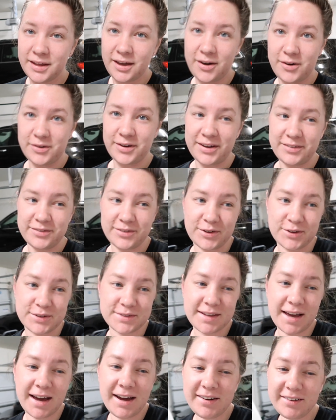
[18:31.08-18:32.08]
Okay
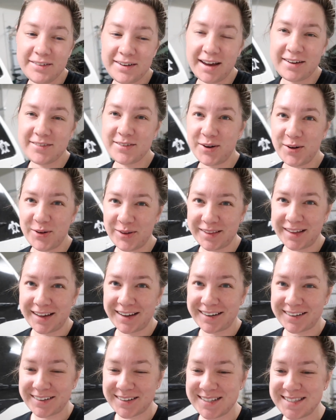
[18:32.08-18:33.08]
folks, I don't have a whole
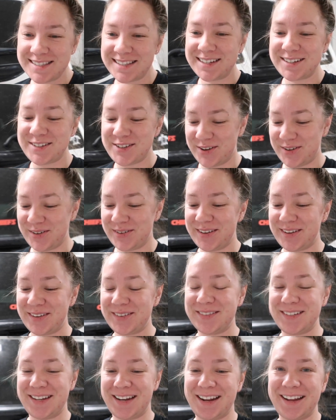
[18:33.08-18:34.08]
lot else to show you
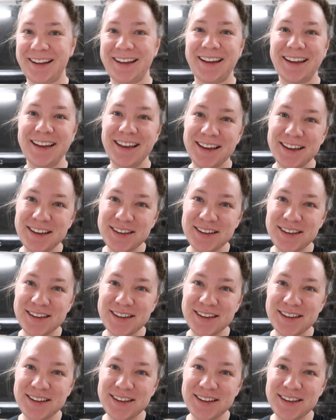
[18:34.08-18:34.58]
today.